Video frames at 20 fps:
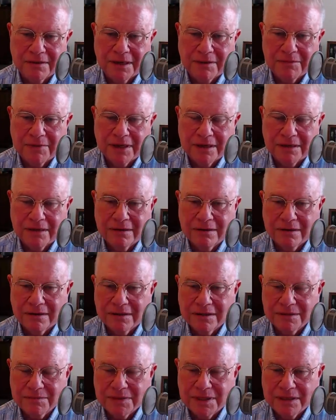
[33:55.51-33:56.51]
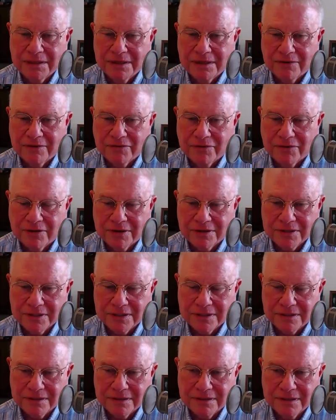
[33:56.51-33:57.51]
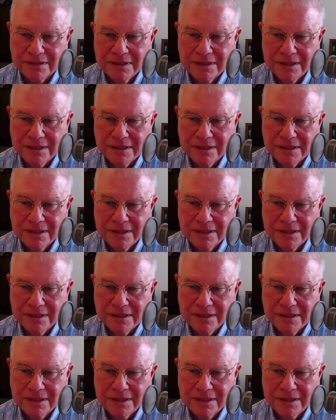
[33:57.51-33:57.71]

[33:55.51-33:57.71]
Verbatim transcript: Uh, my uncle had been in the Air Force, and